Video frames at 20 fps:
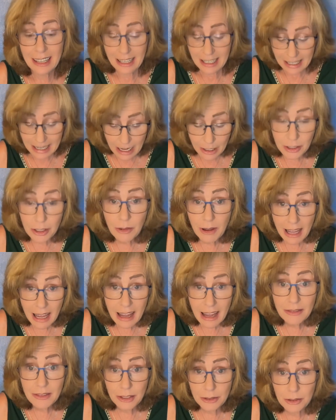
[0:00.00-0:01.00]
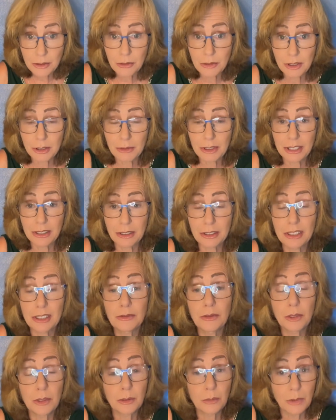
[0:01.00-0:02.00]
Now you have the truth you were searching
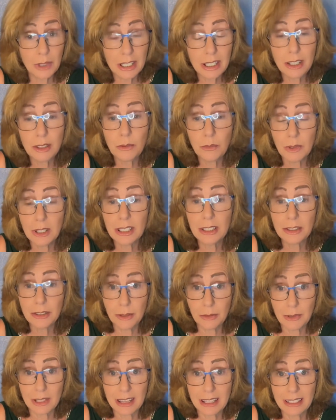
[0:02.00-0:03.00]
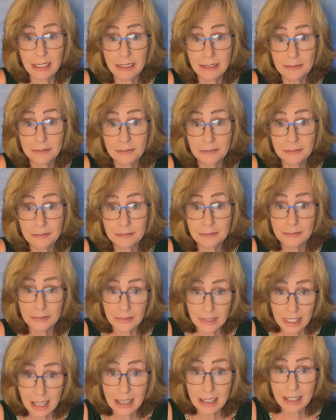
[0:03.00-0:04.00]
for. What do you want to do with it?
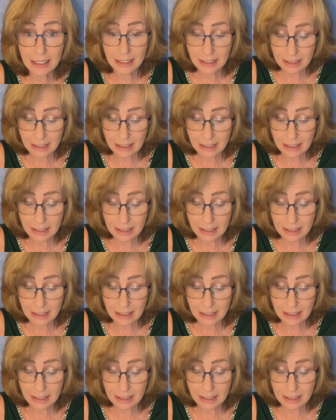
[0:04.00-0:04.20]
Okay?